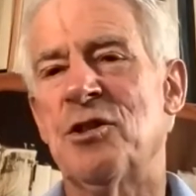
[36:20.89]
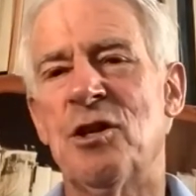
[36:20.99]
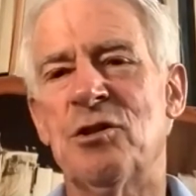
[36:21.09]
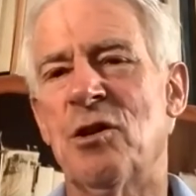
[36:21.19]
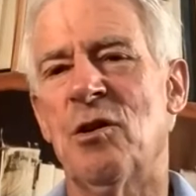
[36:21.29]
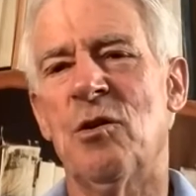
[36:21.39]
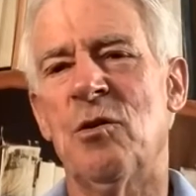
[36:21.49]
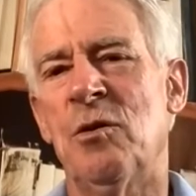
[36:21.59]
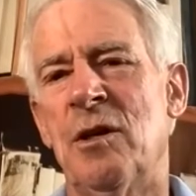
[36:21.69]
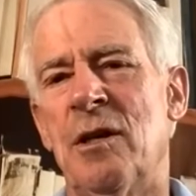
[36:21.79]
years
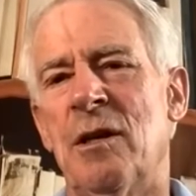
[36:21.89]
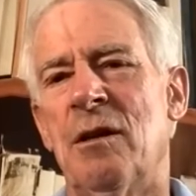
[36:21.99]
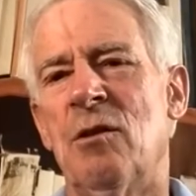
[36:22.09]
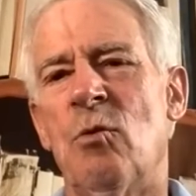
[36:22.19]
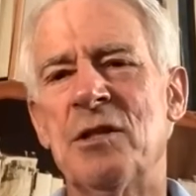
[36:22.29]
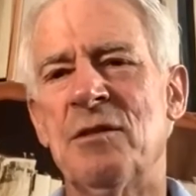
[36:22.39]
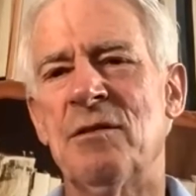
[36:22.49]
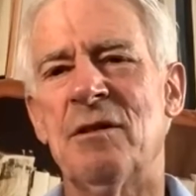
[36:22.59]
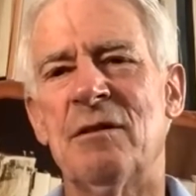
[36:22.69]
ago, there wasn't